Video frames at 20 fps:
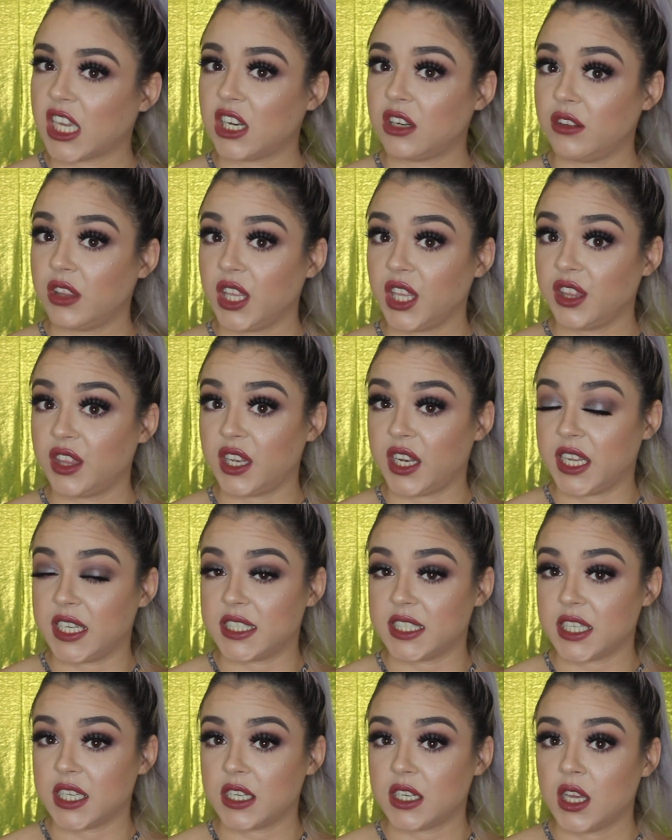I don't think that I
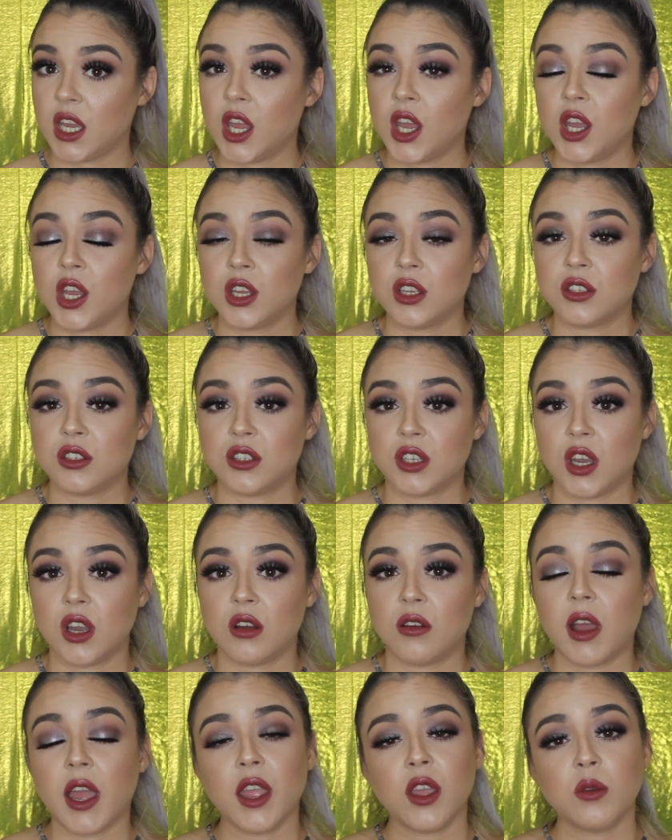did.
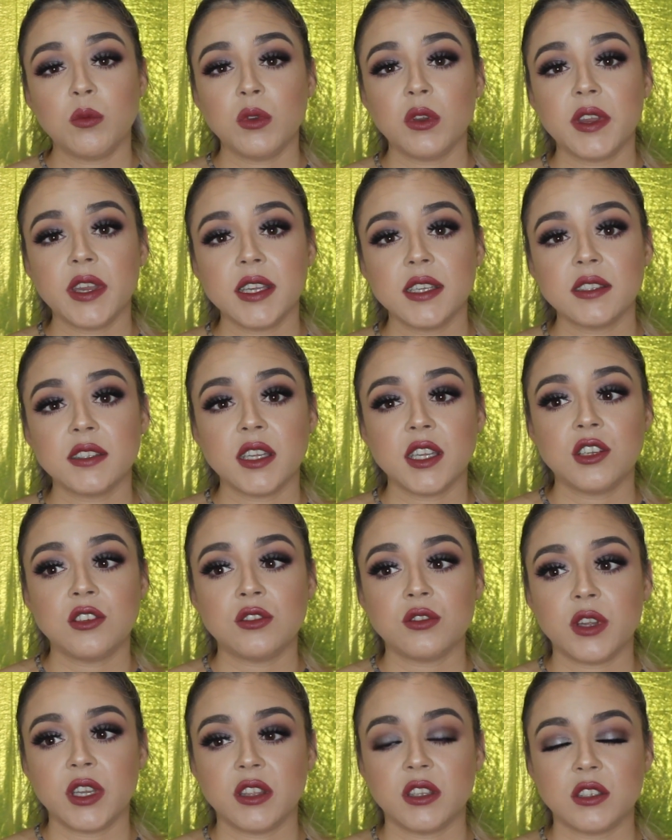So I hope you guys
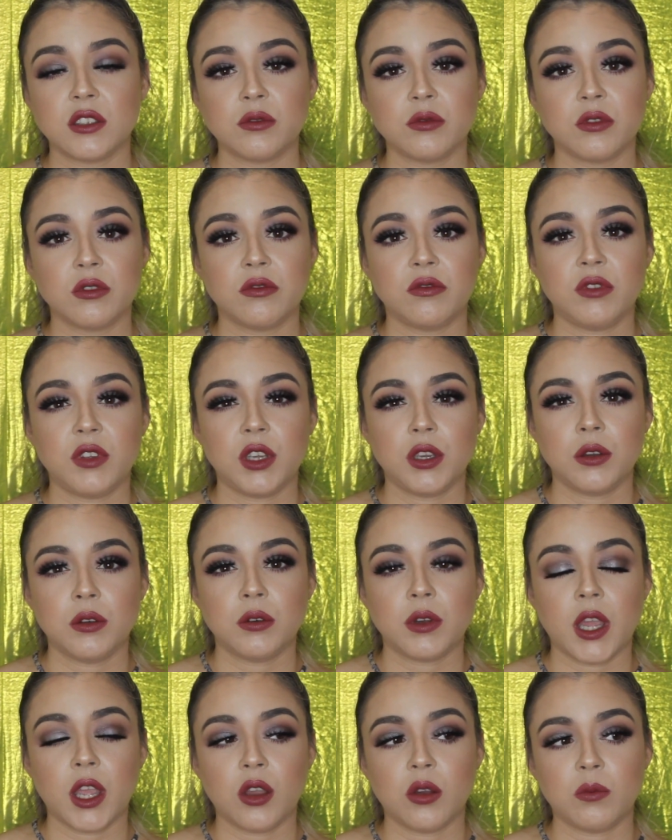enjoyed this
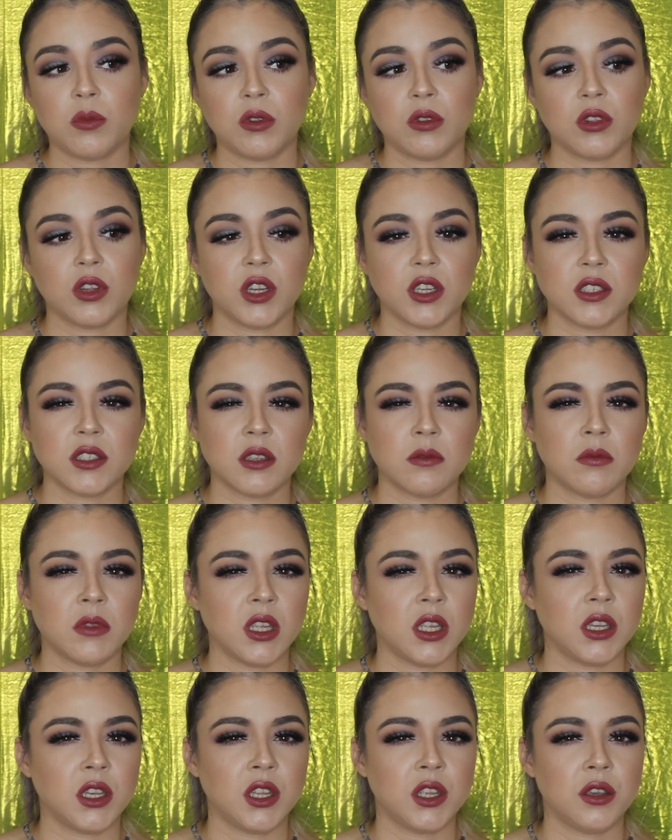review. I hope you learned
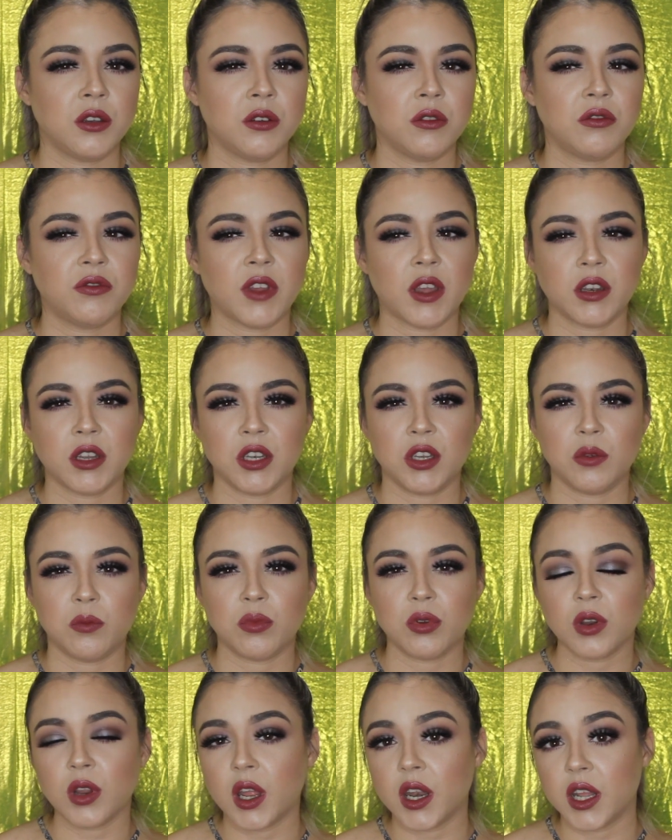something new, found a new
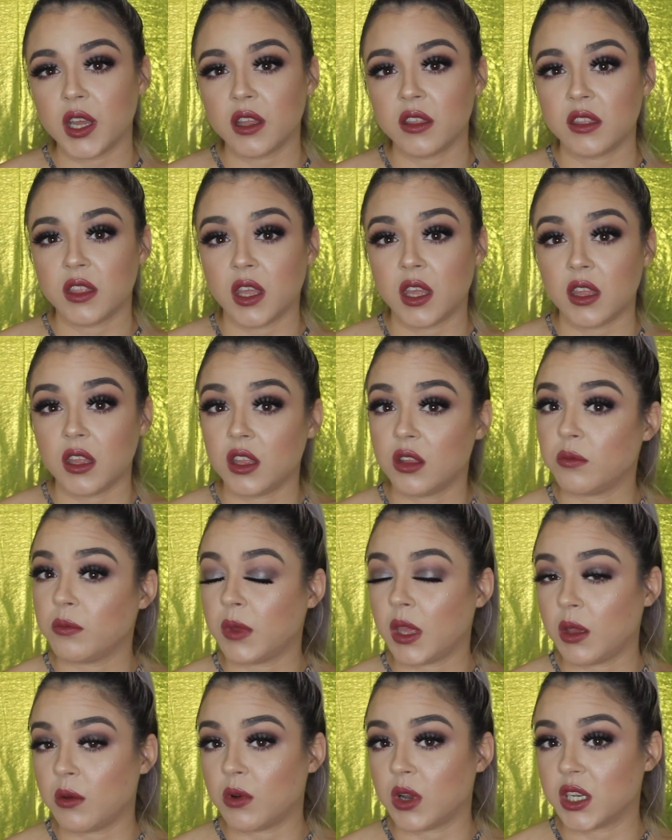product that you
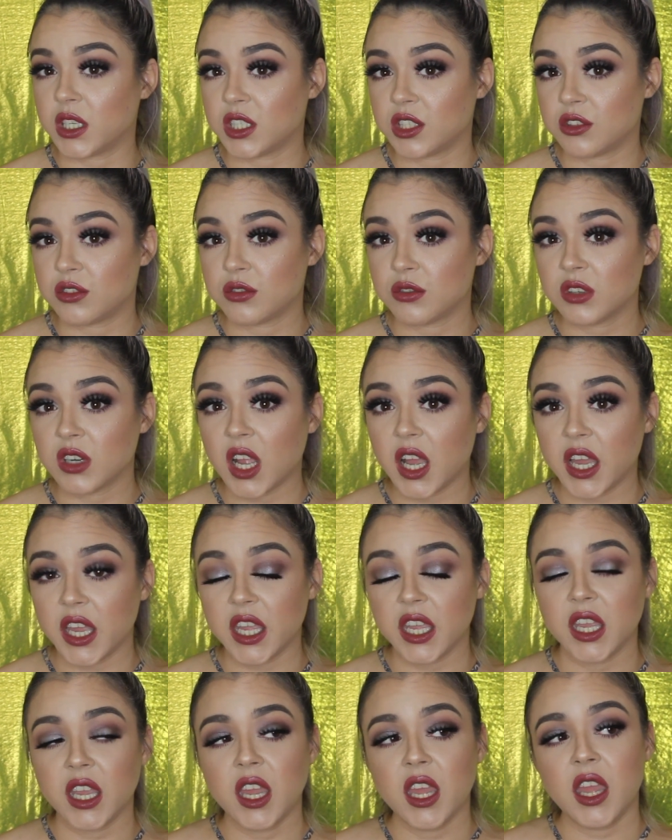may want to
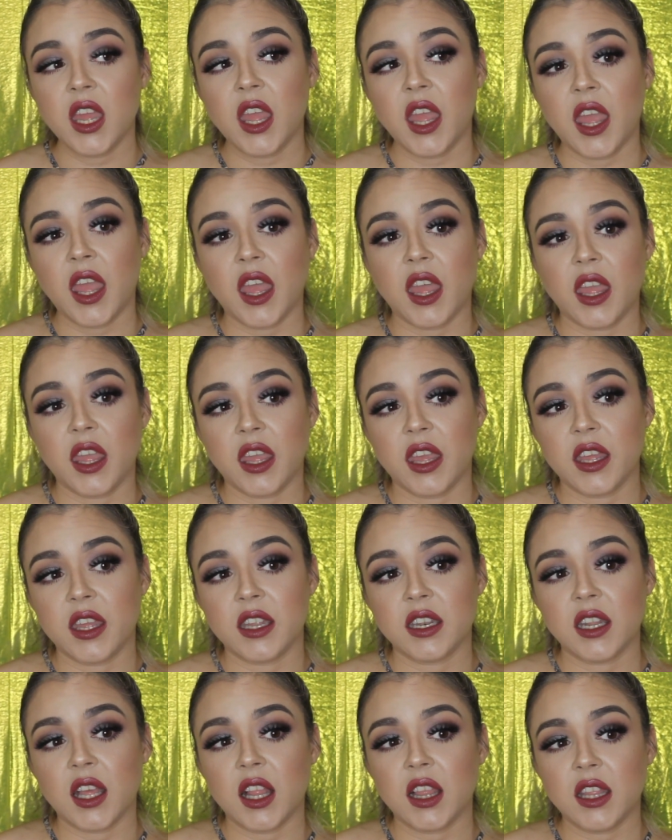try,
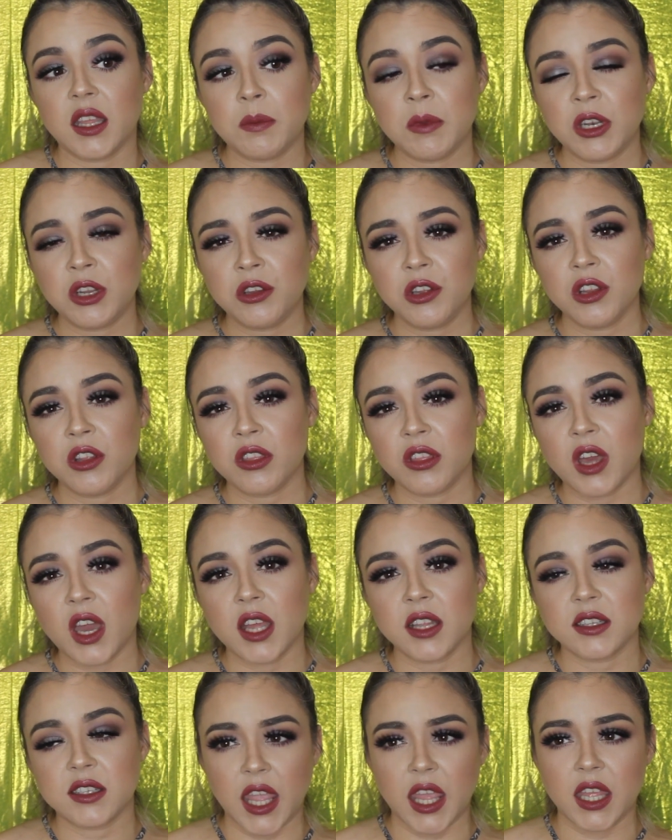and let me know your
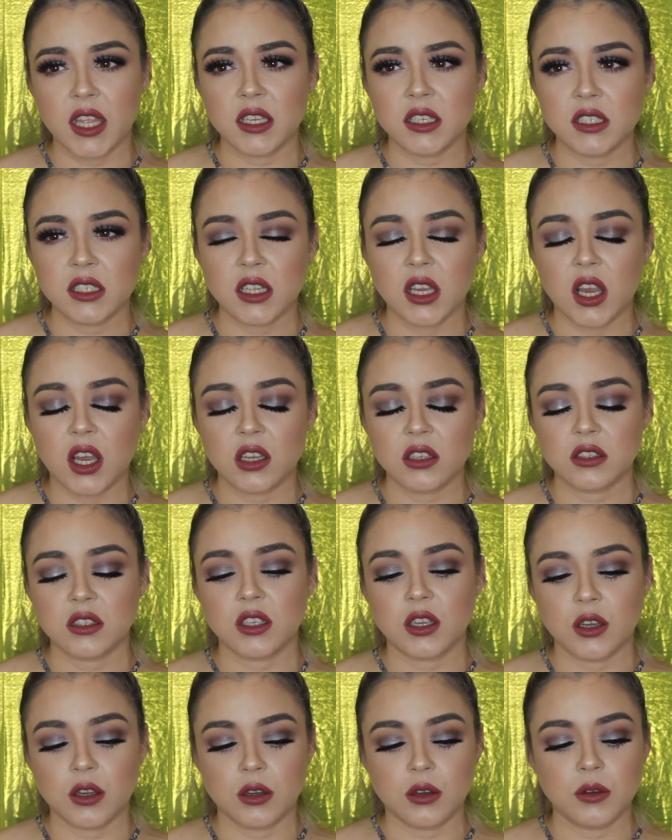thoughts. And
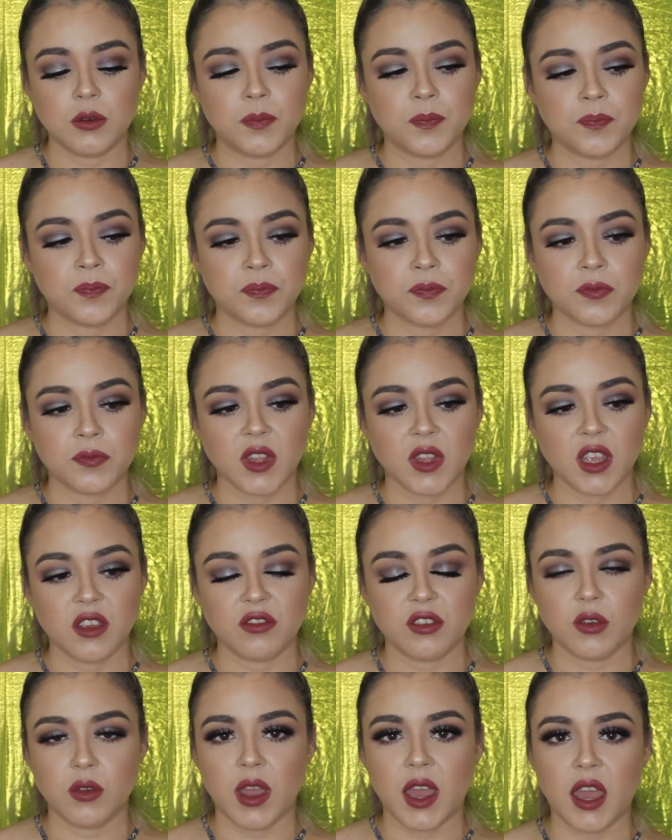also,
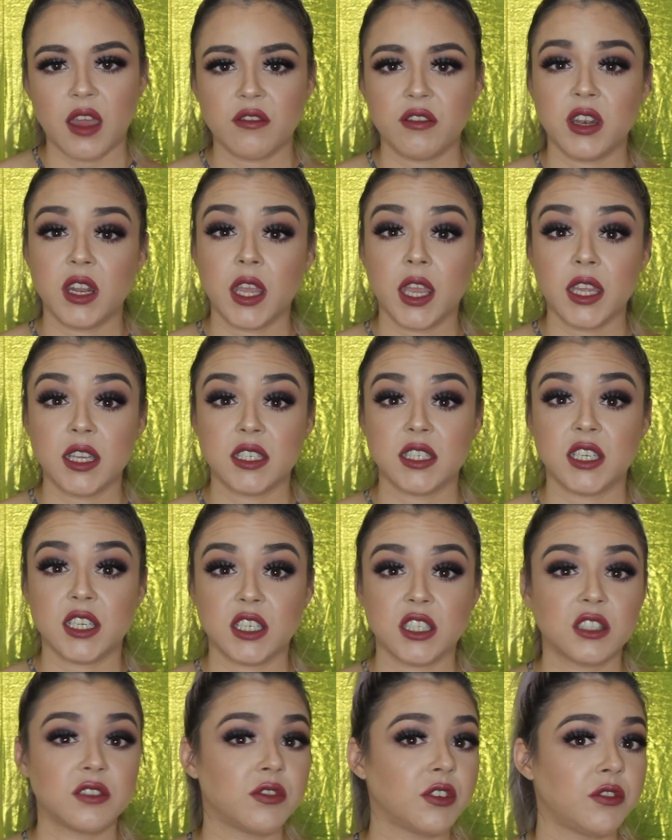if you have any
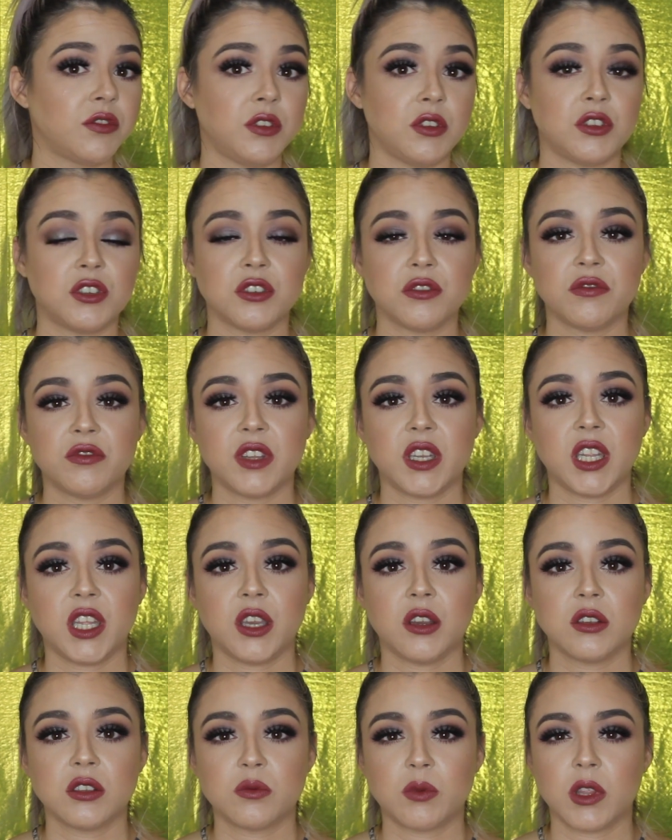ideas for future
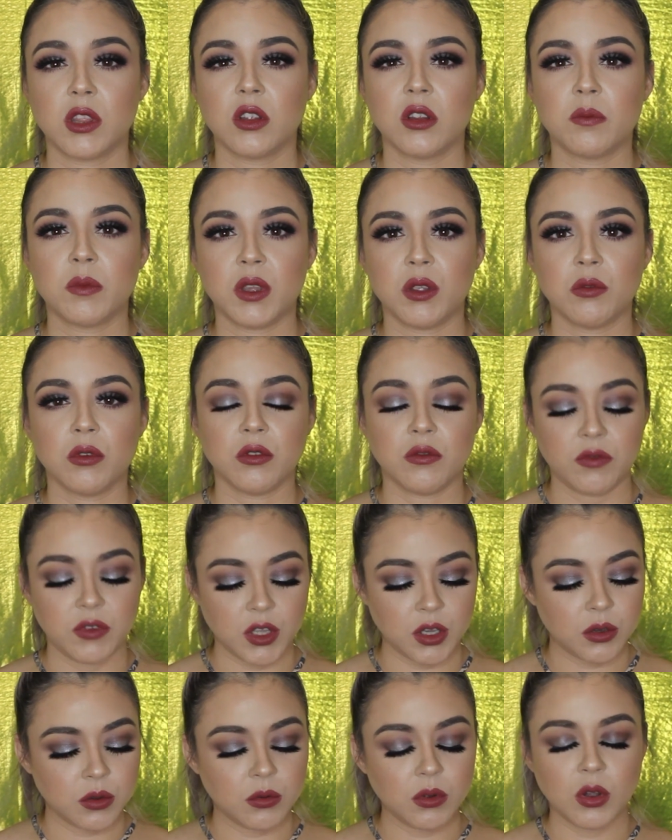videos, whether it be
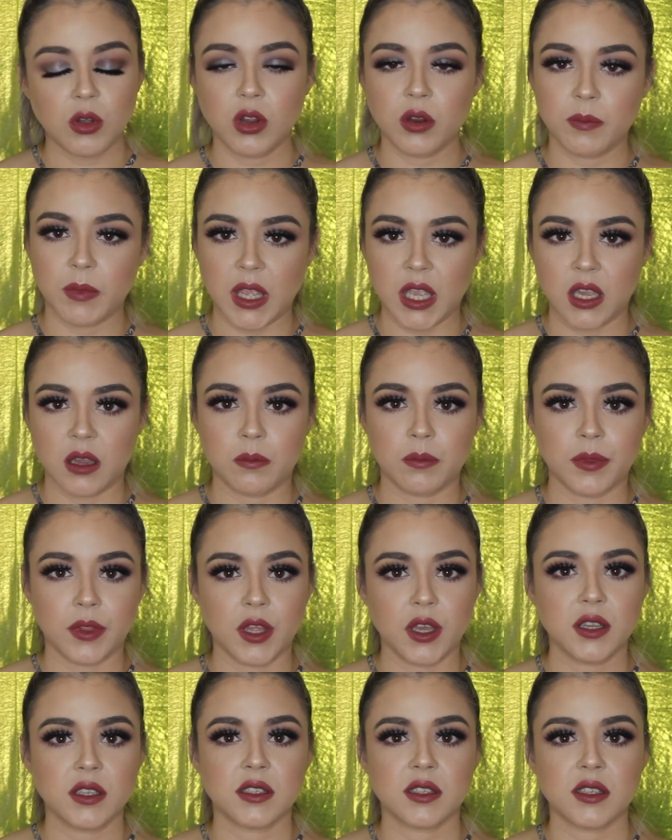review or makeup
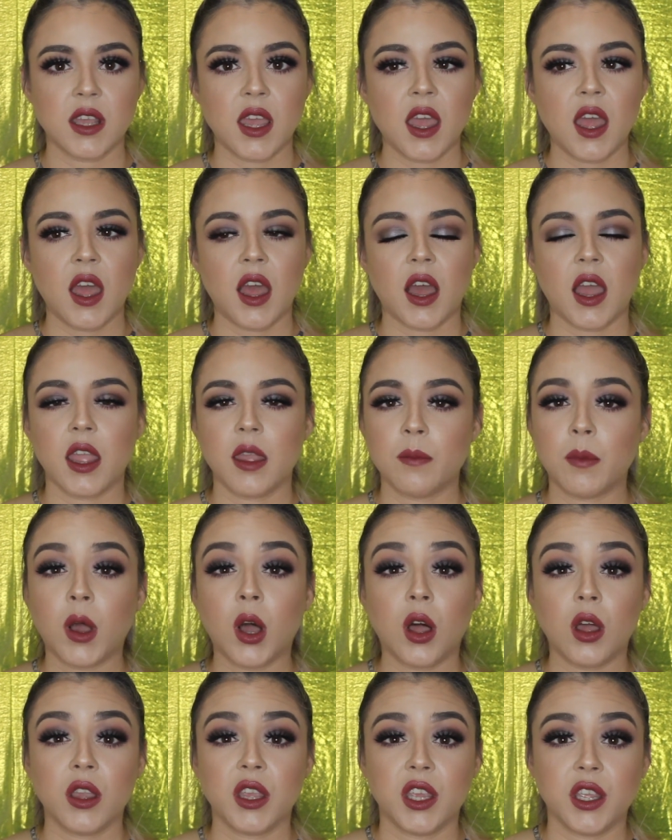looks, I am
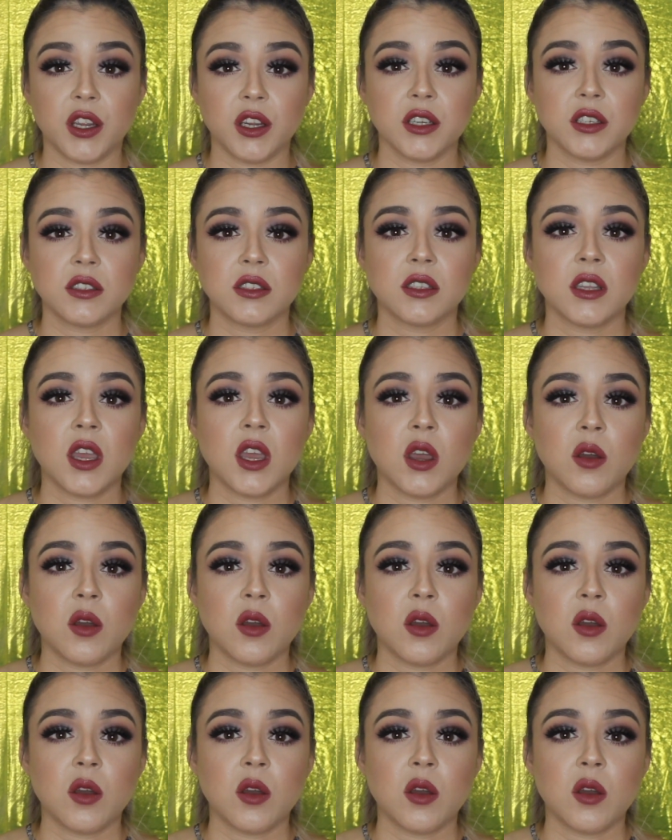all ears.